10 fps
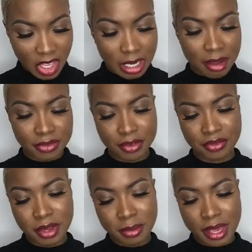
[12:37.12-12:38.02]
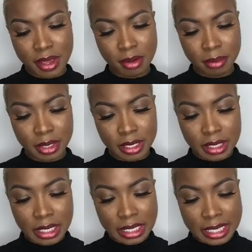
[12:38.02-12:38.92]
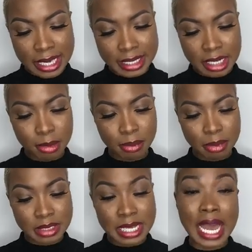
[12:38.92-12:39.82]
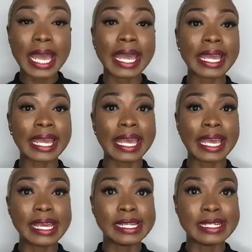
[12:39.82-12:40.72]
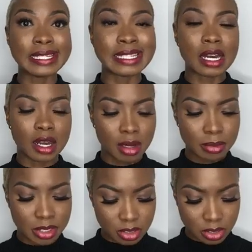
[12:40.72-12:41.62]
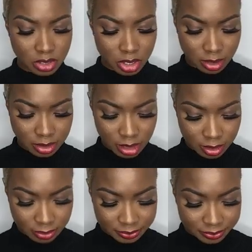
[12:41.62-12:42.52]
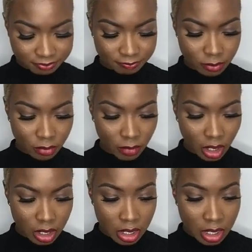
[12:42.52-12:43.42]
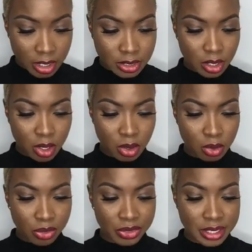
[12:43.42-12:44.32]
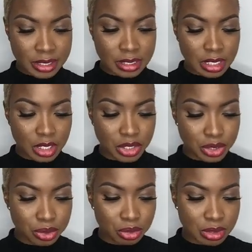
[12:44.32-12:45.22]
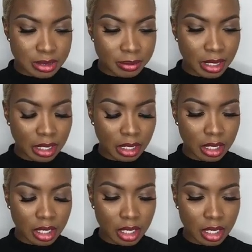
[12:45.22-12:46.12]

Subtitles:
left a free man, but he ended up dying in his jail cell. So this issue to me